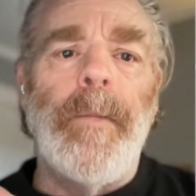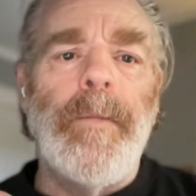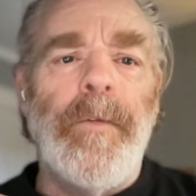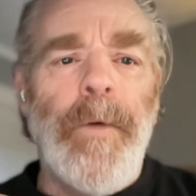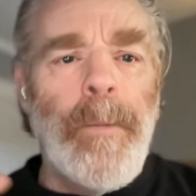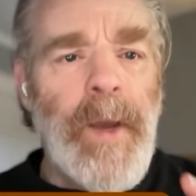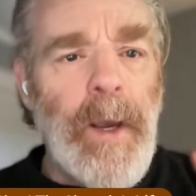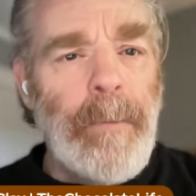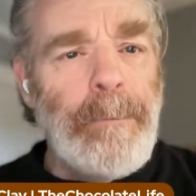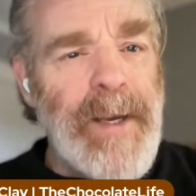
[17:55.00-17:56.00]
for
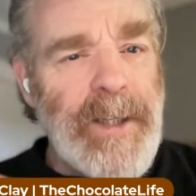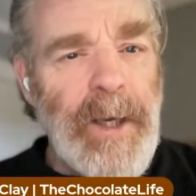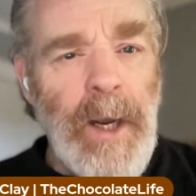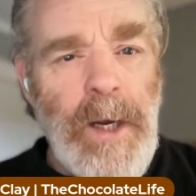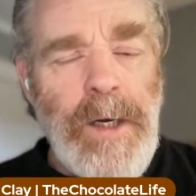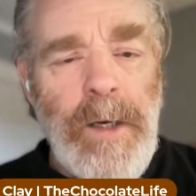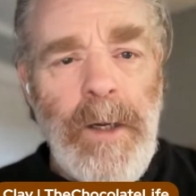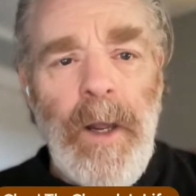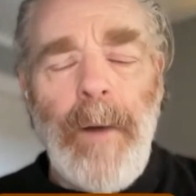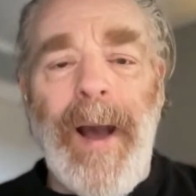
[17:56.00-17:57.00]
me missing
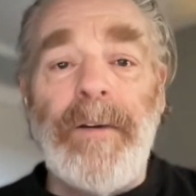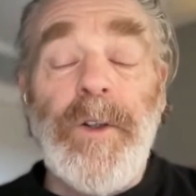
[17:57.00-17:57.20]
about.